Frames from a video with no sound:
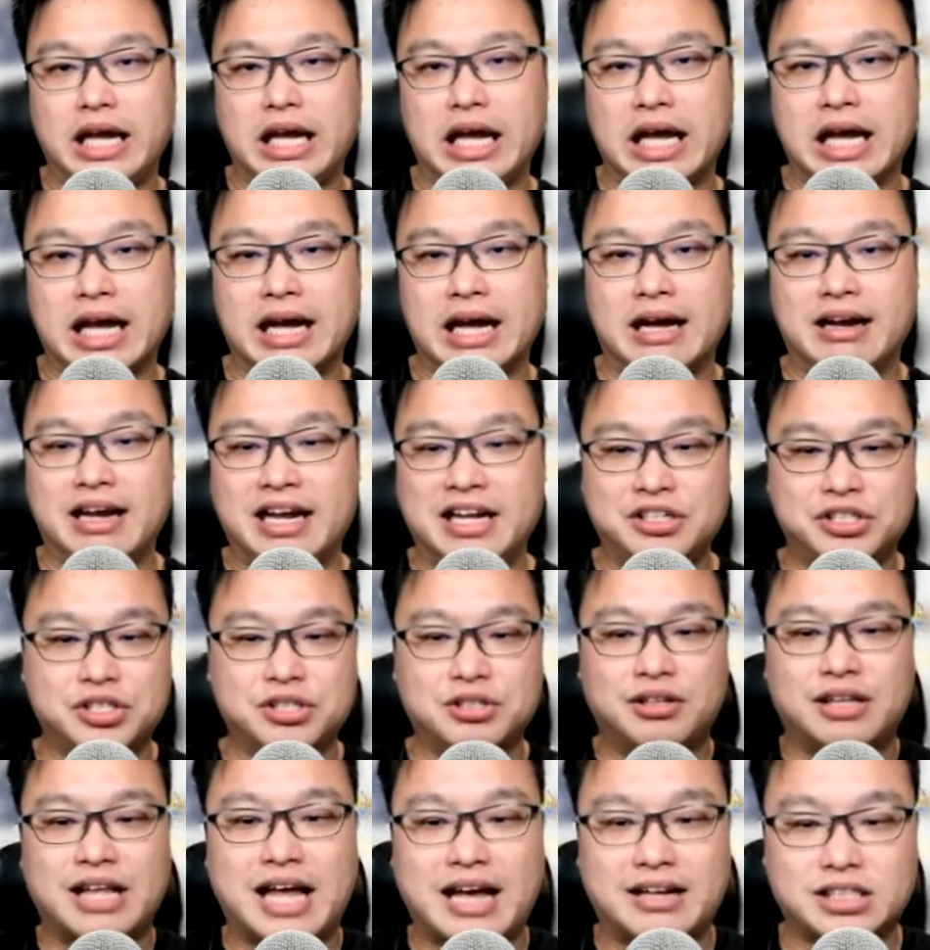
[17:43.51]
into
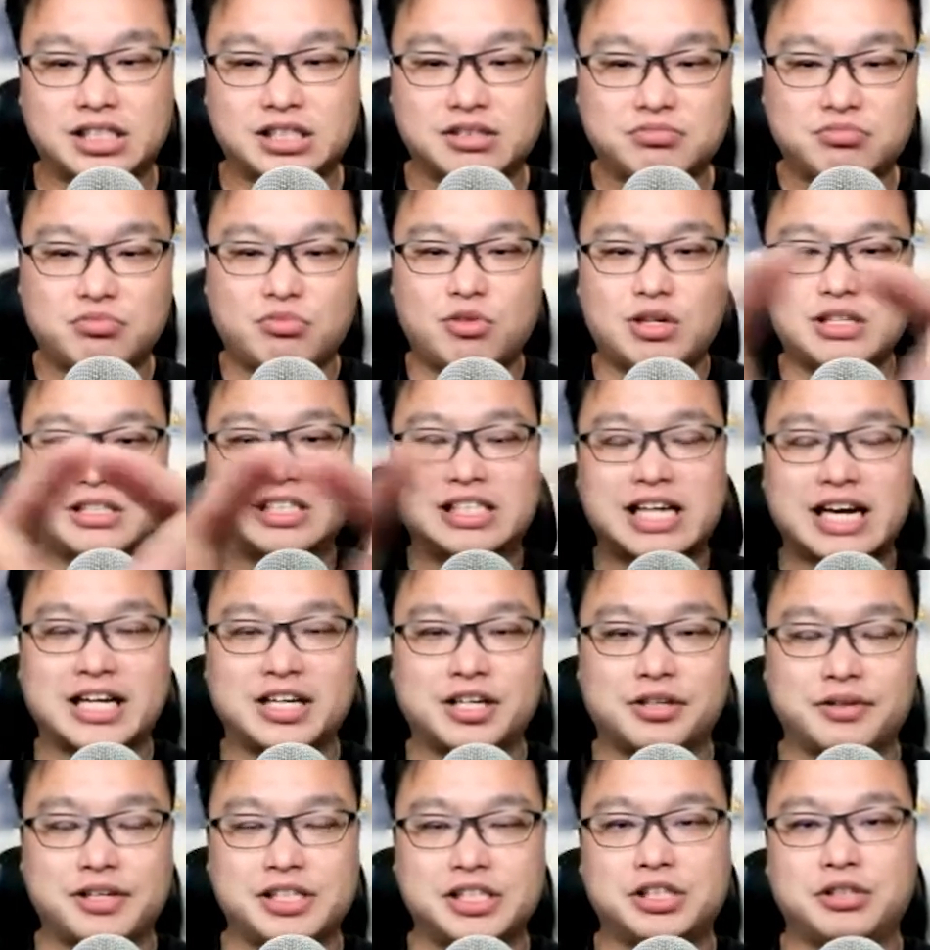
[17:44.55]
that
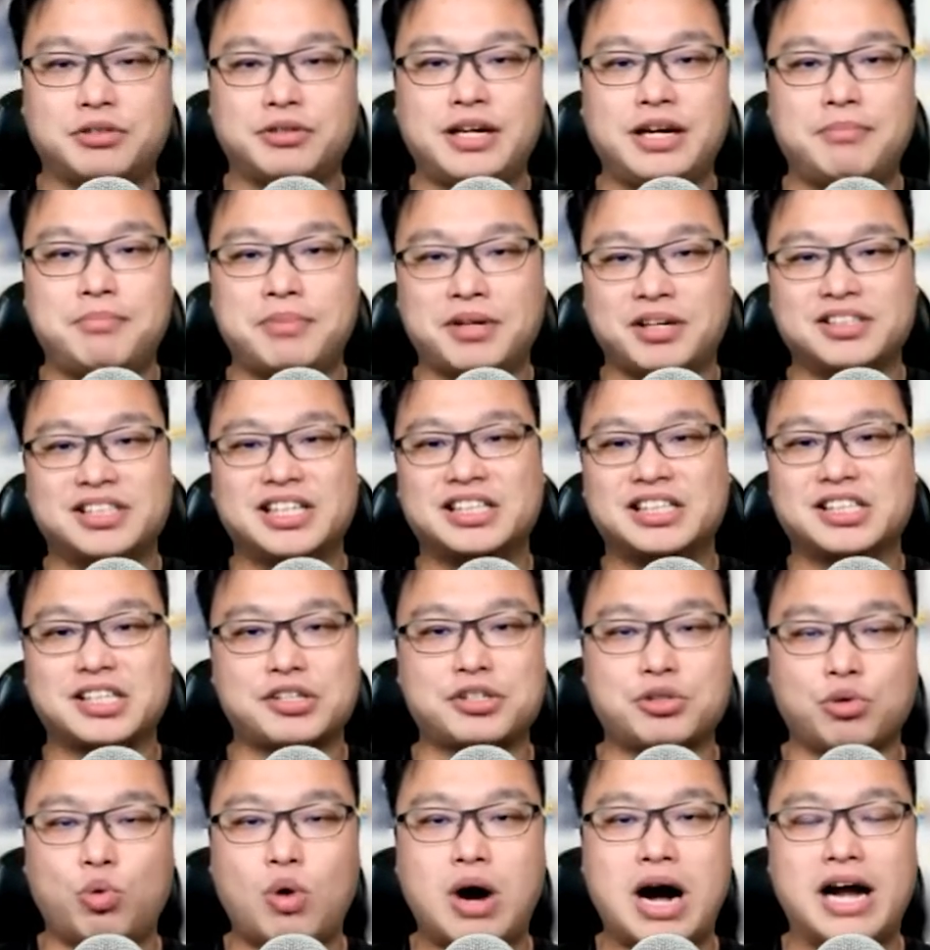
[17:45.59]
secondary screen, because it's
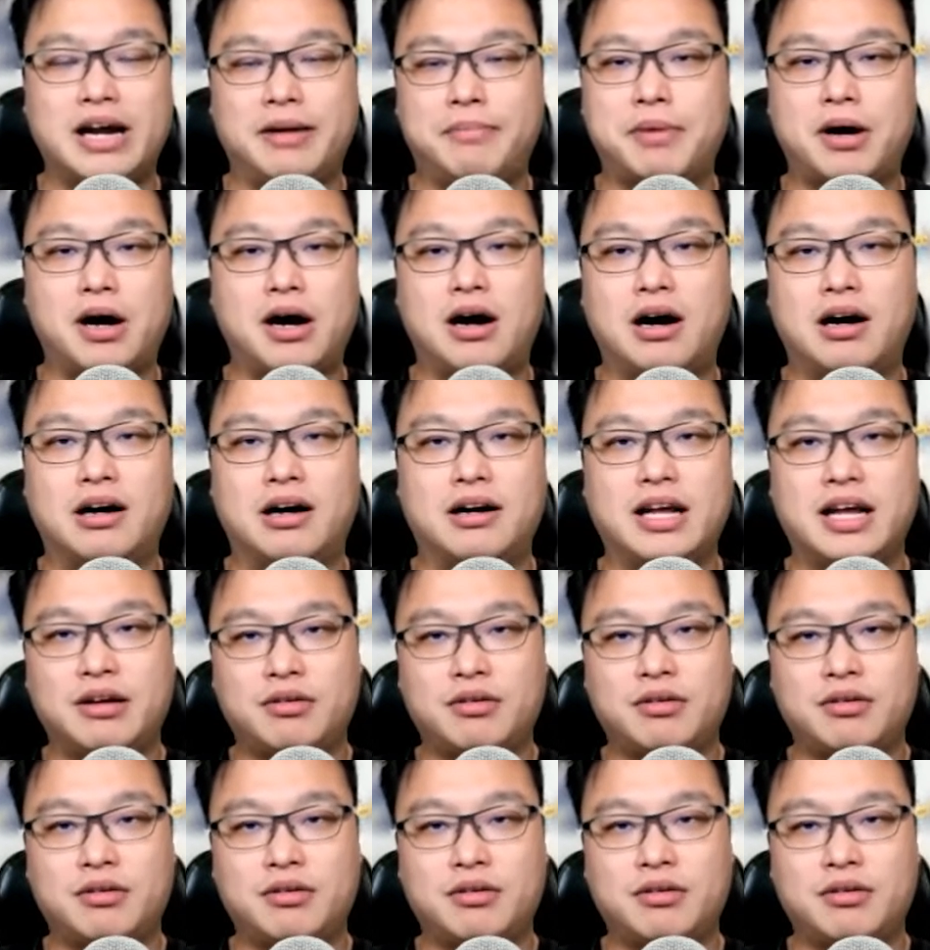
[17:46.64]
such a wide bar.